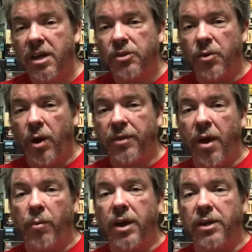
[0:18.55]
So I
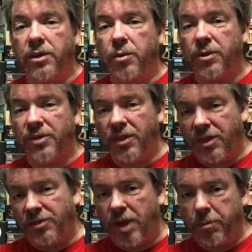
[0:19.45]
thought what I'd do is in
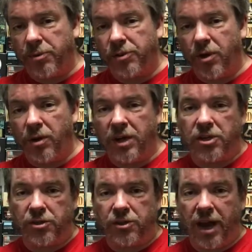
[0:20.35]
this episode I
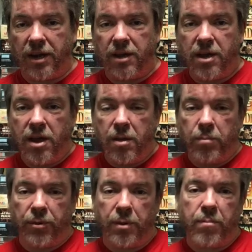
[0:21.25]
just kind of
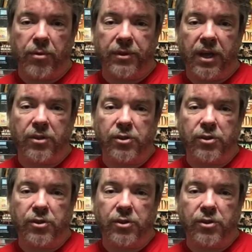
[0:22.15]
put them both together.